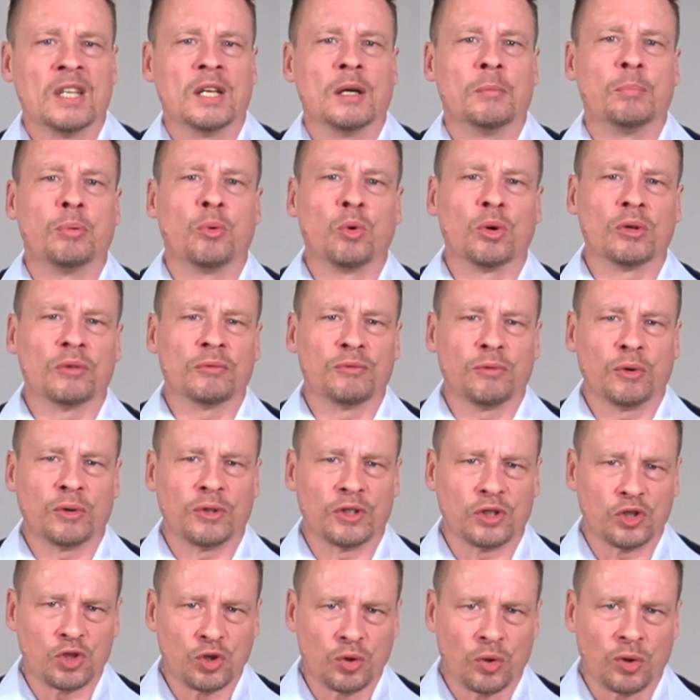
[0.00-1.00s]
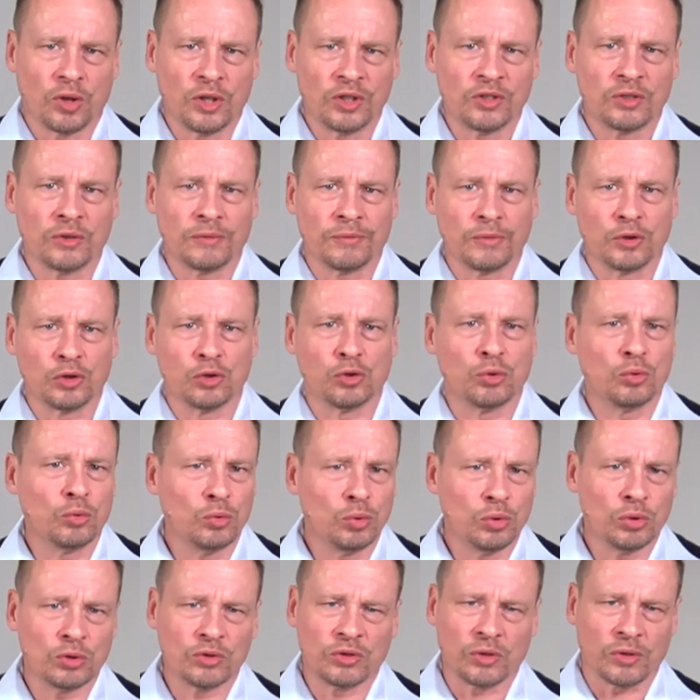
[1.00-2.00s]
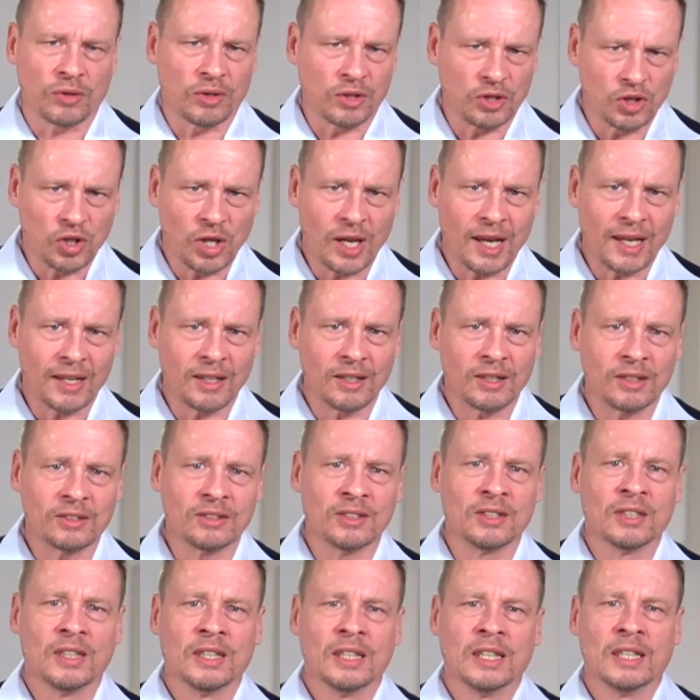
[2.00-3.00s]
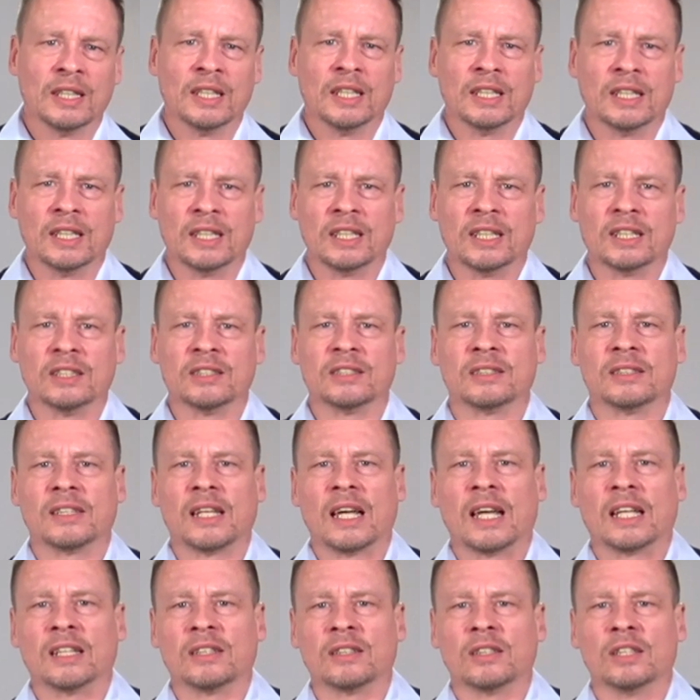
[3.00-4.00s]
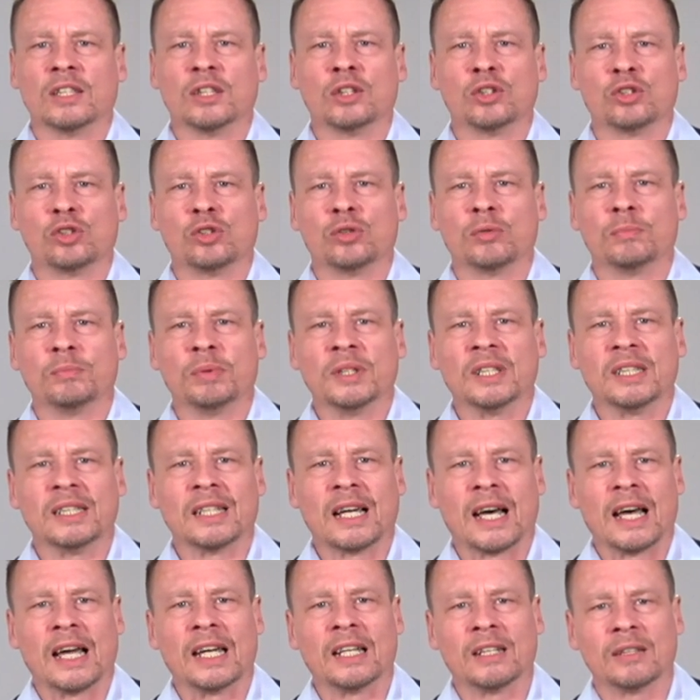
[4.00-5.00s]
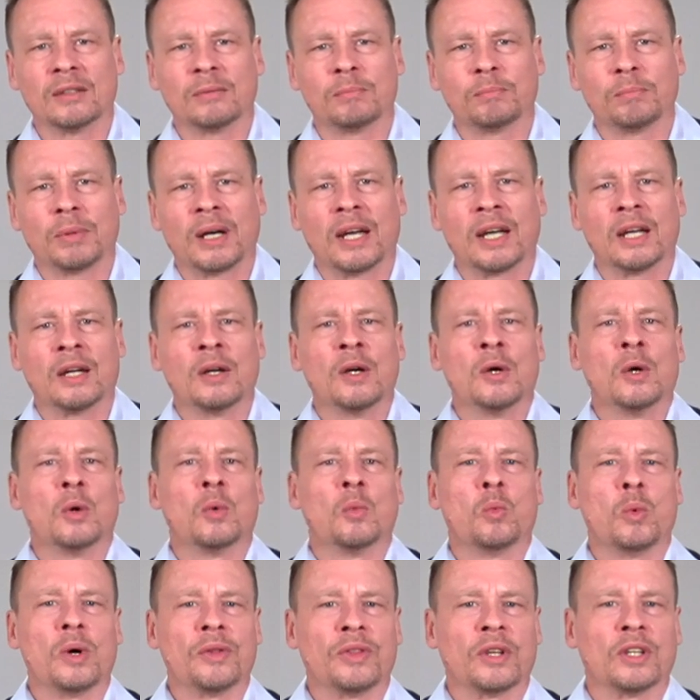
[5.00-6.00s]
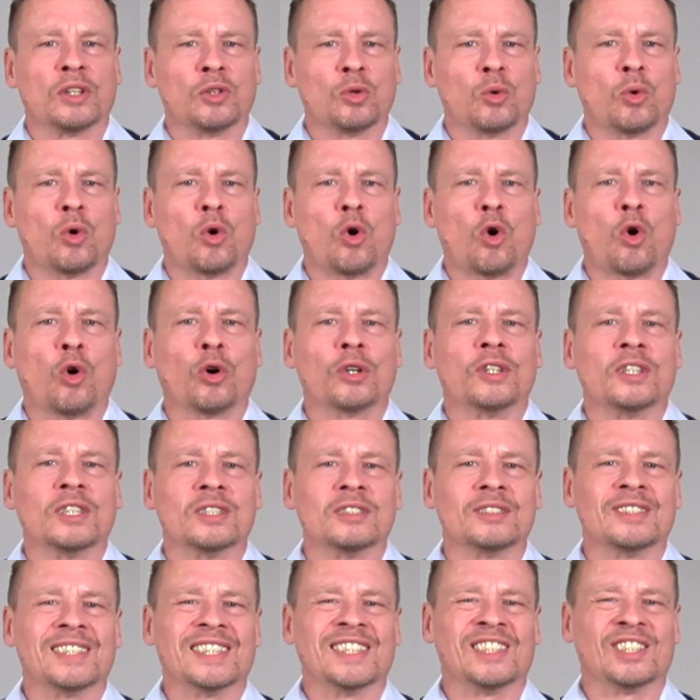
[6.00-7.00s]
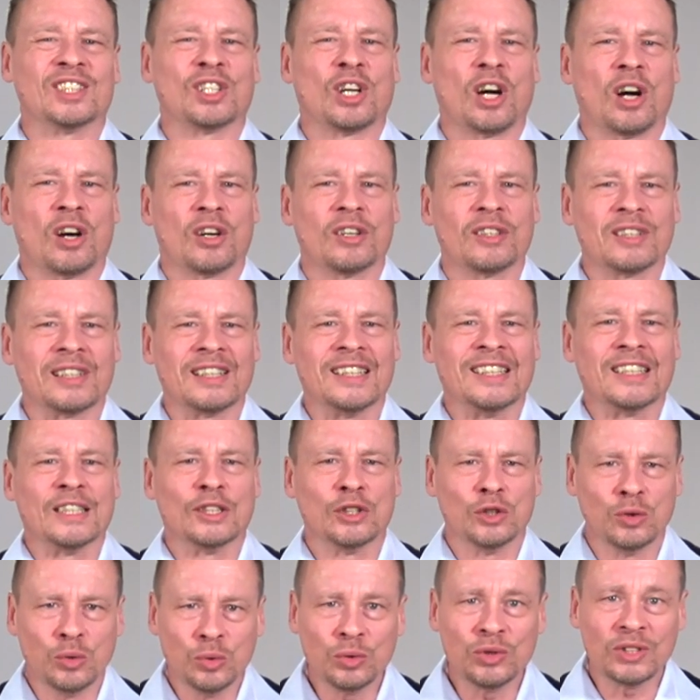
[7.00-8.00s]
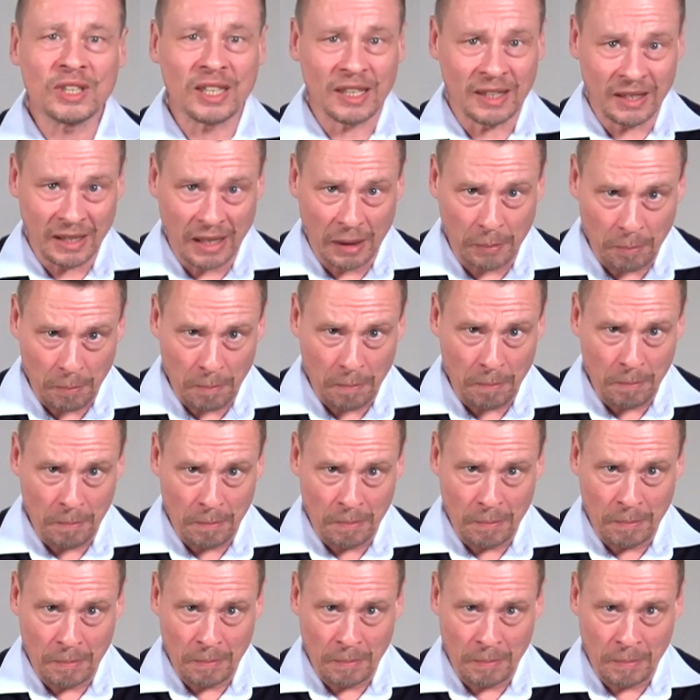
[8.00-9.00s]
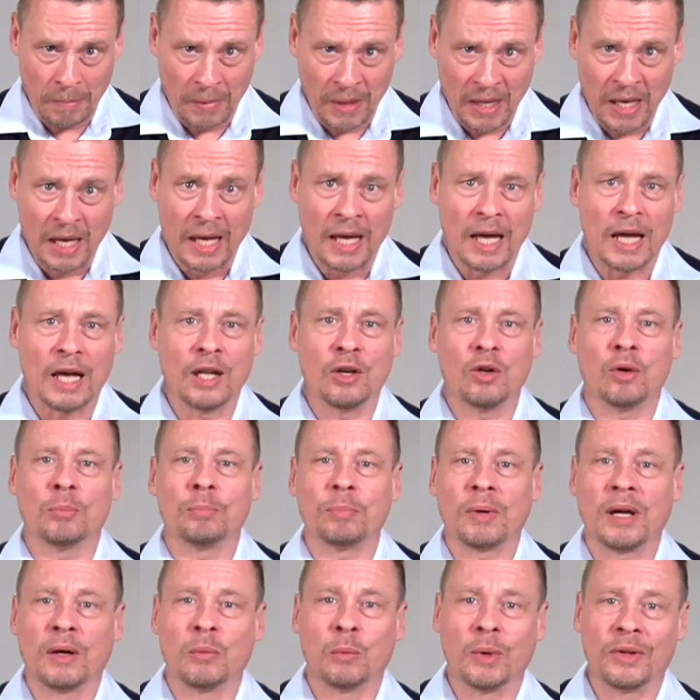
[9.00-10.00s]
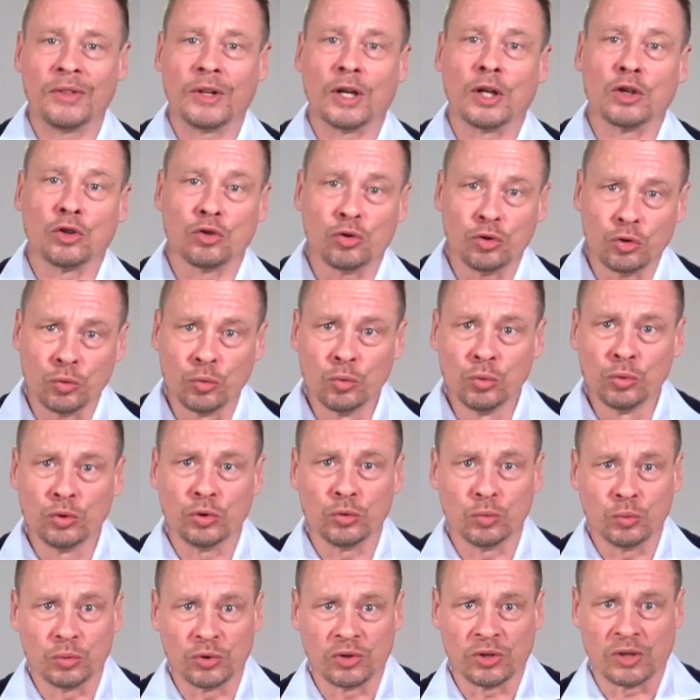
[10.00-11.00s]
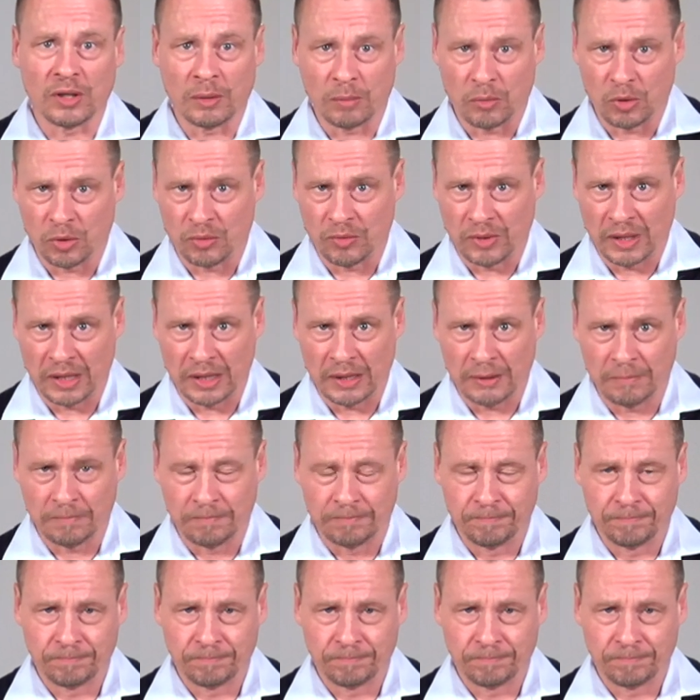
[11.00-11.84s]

Important for the choice of the tools or the channels is that it should be guided by whether your audience is currently using them and not by whether you use them already.